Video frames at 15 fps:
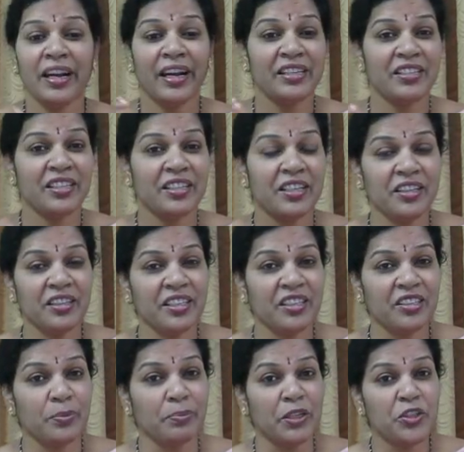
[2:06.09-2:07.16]
And second thing
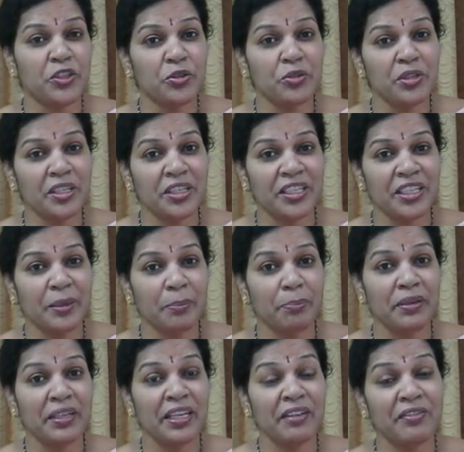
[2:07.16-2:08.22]
is maturity in
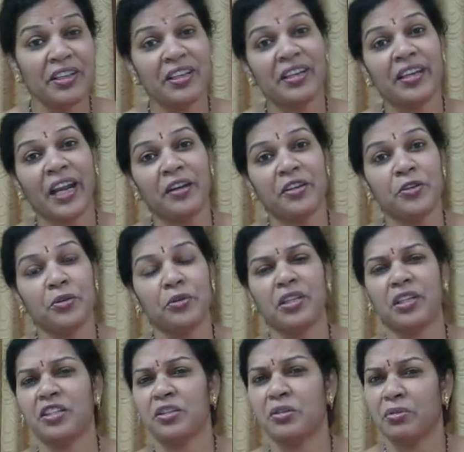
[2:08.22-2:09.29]
behavior and attitude,
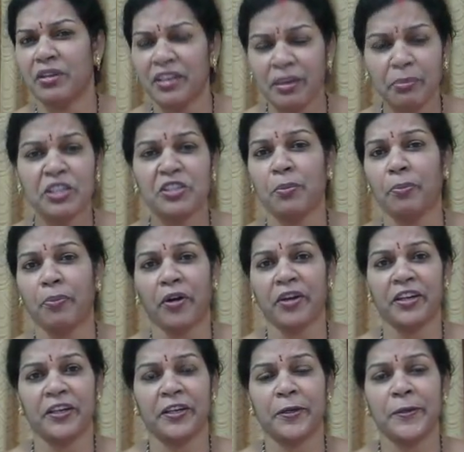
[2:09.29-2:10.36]
that is very much
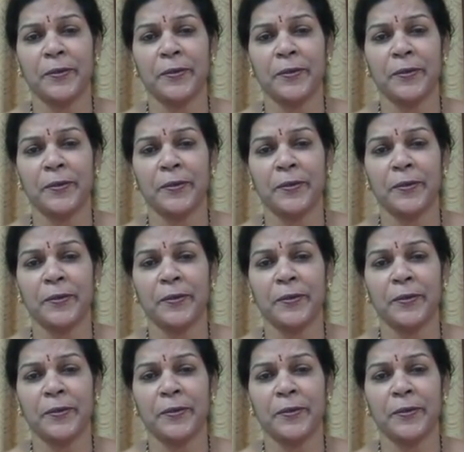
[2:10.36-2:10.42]
important.